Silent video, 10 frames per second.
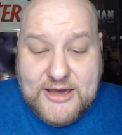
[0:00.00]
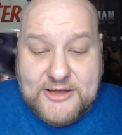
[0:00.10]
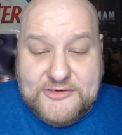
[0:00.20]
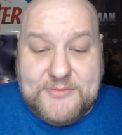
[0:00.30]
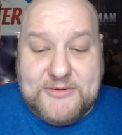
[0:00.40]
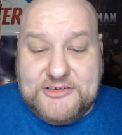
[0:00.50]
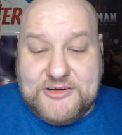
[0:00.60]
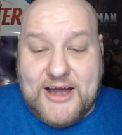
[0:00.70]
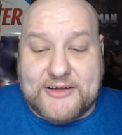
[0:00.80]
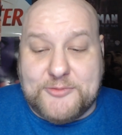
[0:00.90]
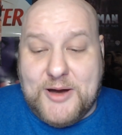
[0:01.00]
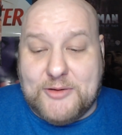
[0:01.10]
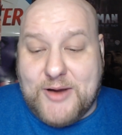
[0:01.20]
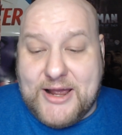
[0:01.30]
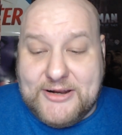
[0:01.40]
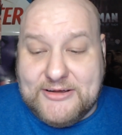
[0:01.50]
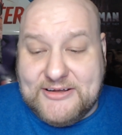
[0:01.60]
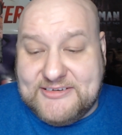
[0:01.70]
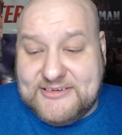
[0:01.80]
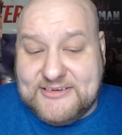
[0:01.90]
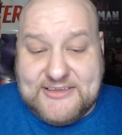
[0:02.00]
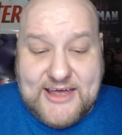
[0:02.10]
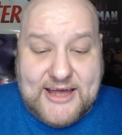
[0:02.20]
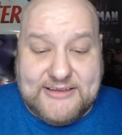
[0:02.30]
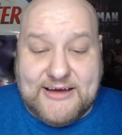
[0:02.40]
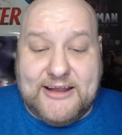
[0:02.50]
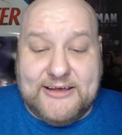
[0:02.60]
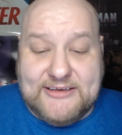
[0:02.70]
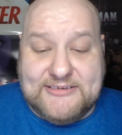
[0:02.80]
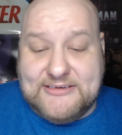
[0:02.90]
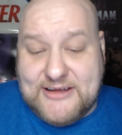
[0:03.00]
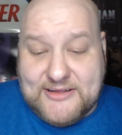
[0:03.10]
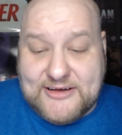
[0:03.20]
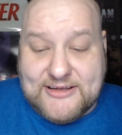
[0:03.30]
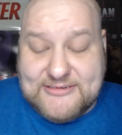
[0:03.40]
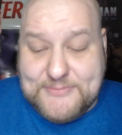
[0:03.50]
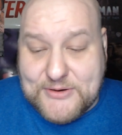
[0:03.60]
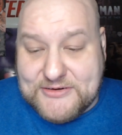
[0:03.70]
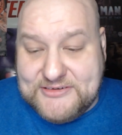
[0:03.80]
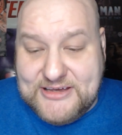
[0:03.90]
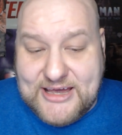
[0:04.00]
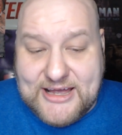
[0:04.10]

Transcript: Jim is shocked while Randall insists that Donna is in on the conspiracy,